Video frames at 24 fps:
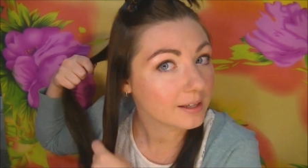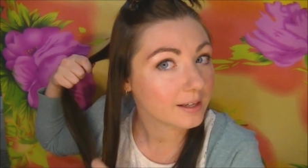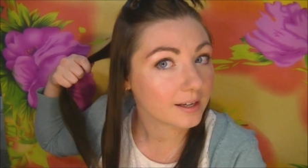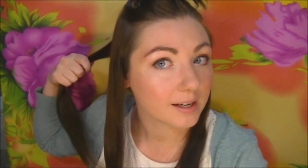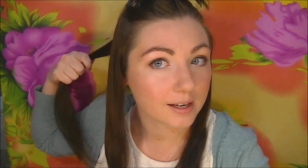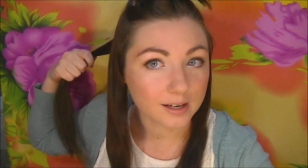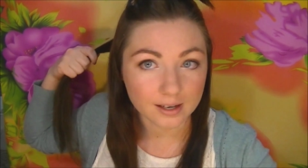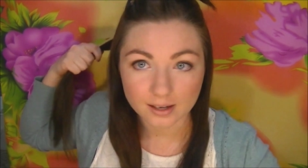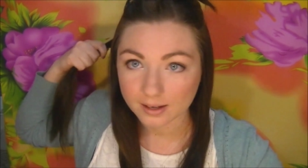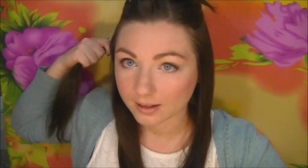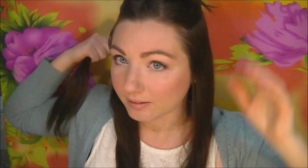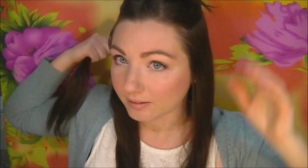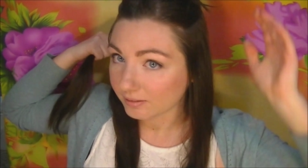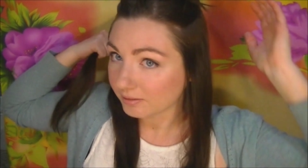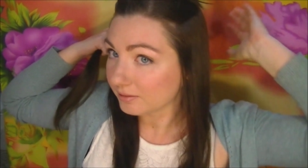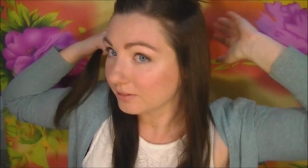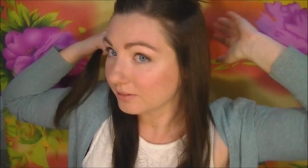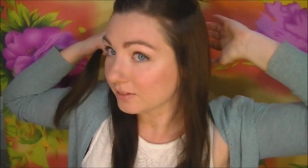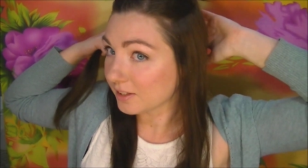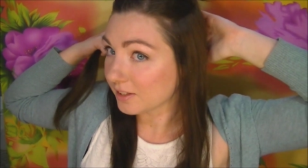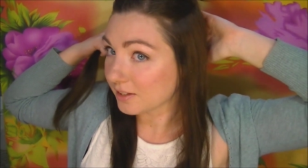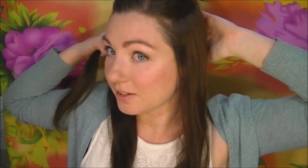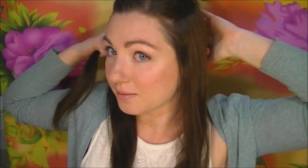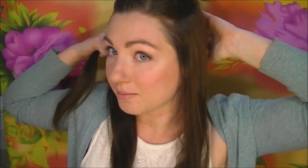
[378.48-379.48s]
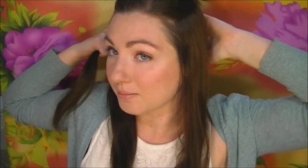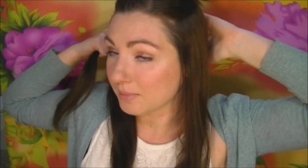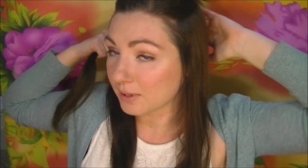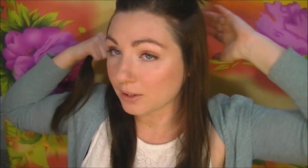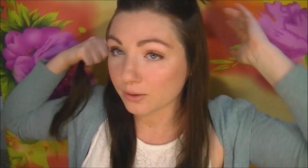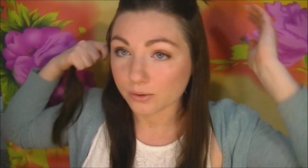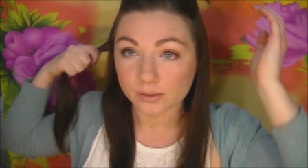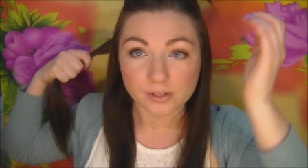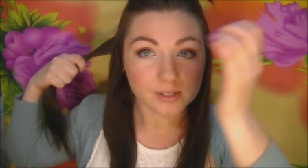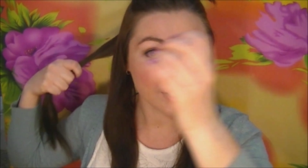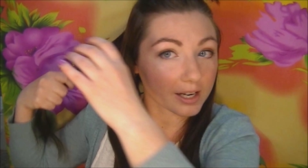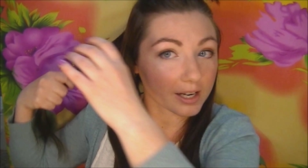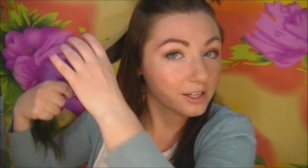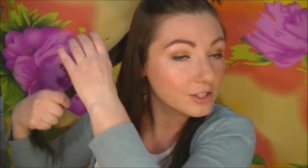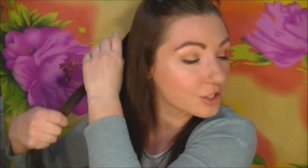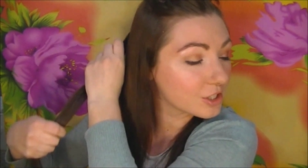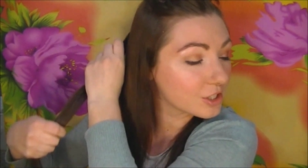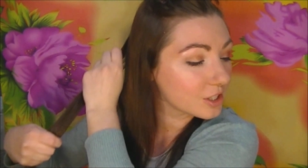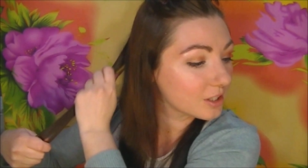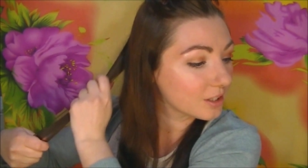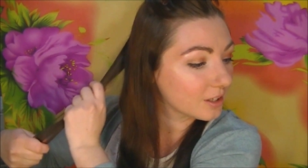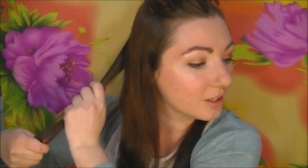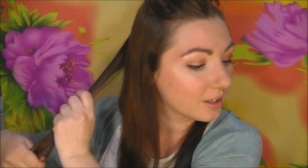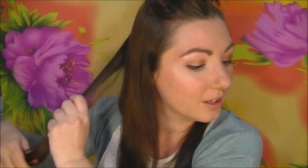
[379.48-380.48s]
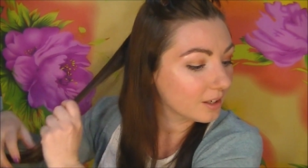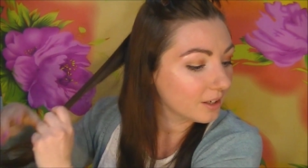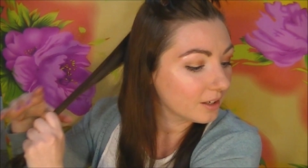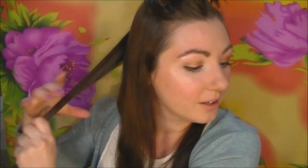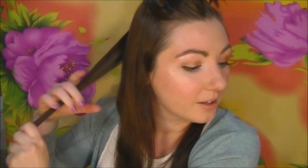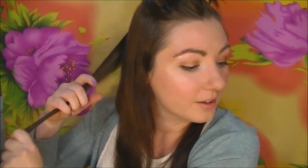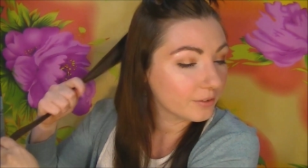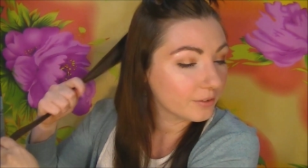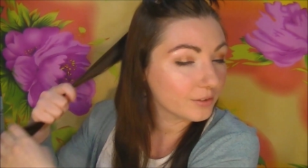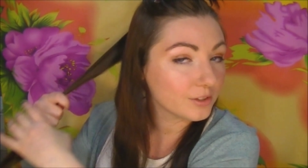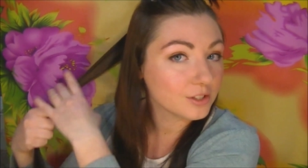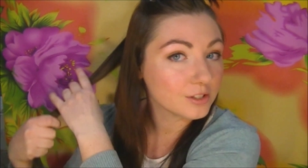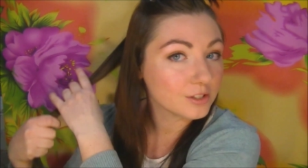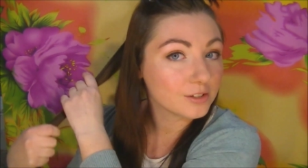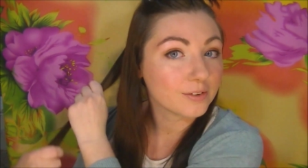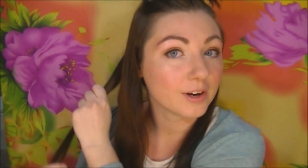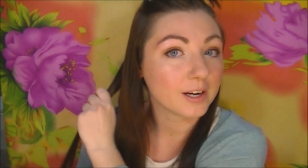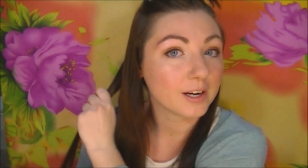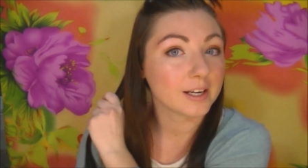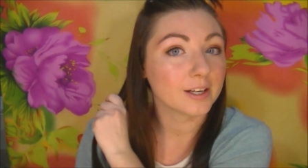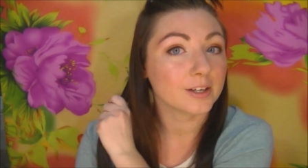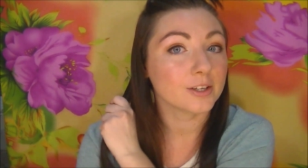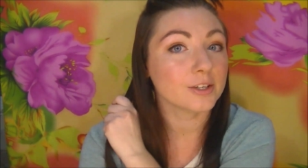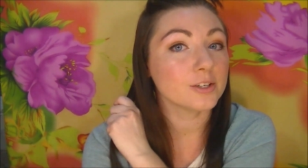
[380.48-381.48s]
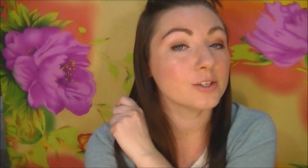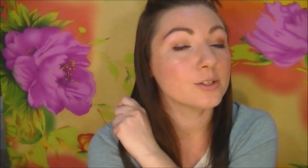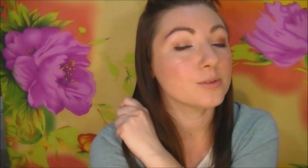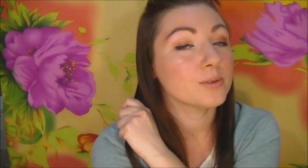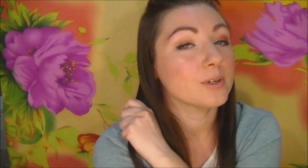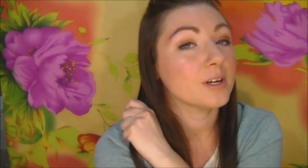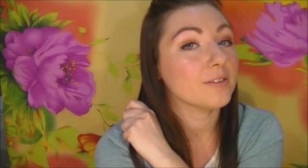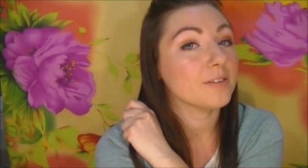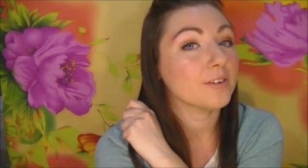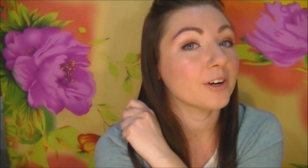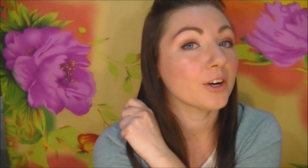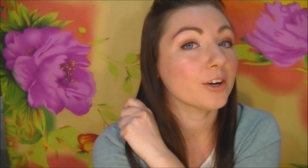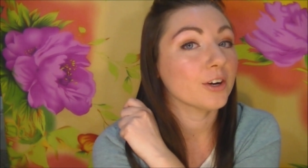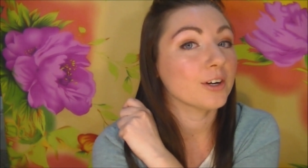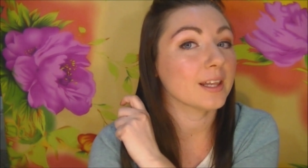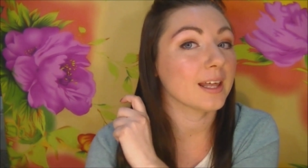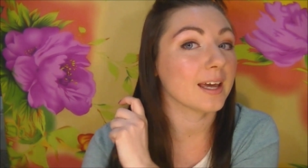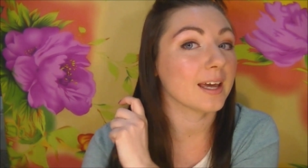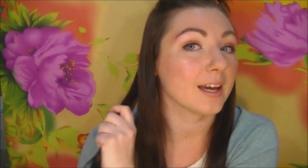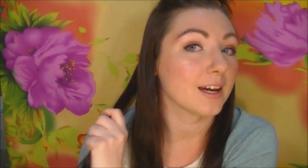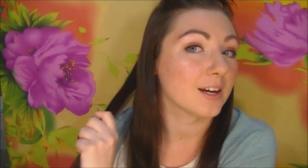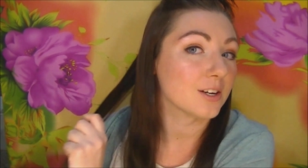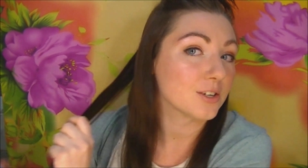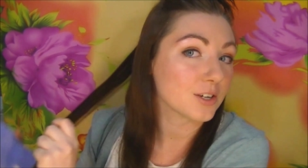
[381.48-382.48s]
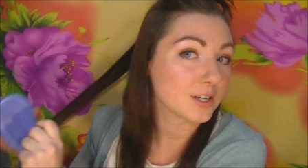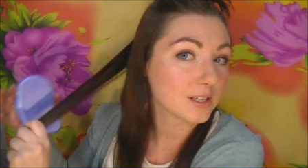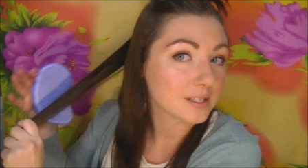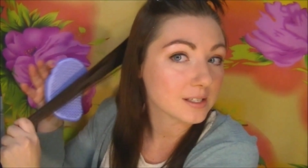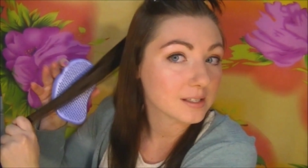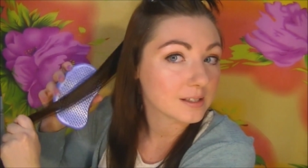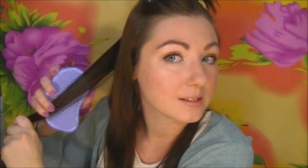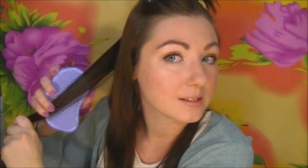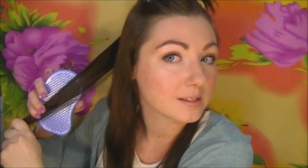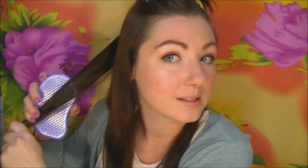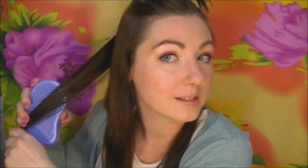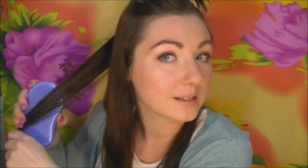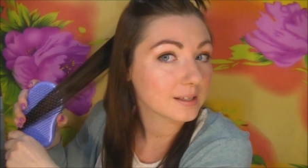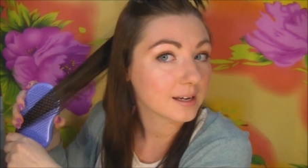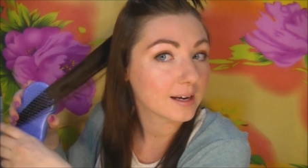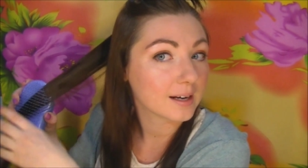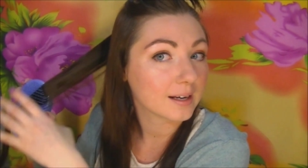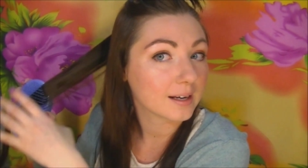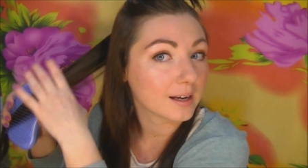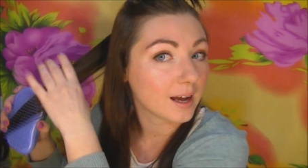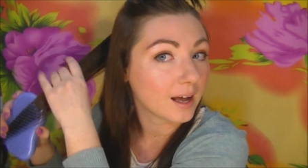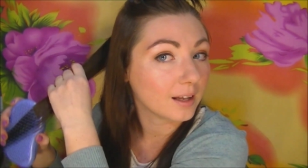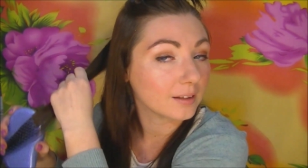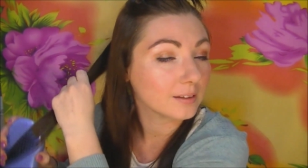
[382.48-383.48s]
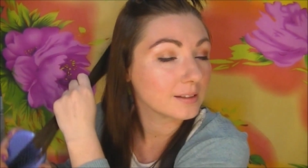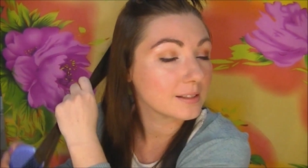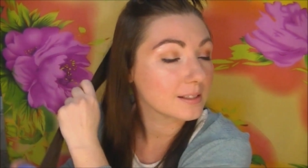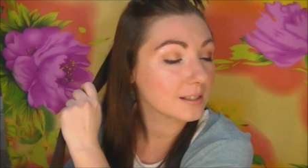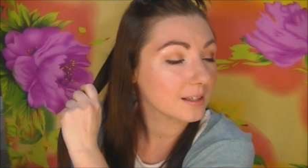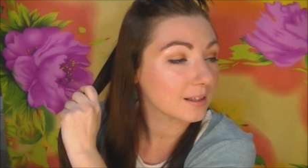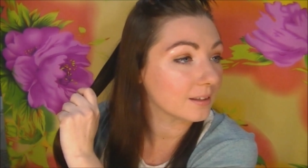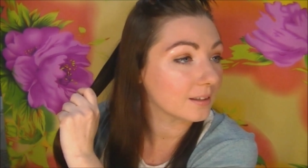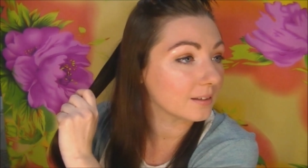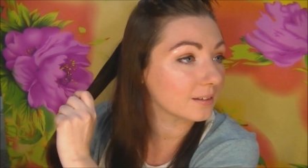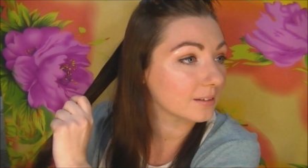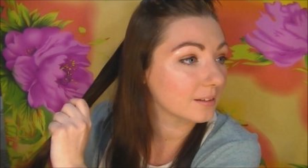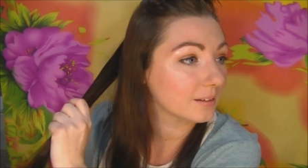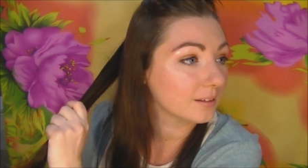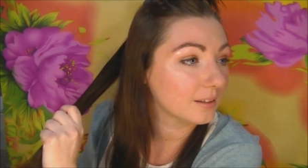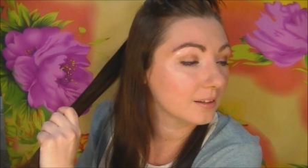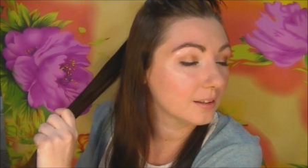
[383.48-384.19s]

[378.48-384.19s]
in this middle section, which is funny because whenever I go to the hairdressers to get a colour done,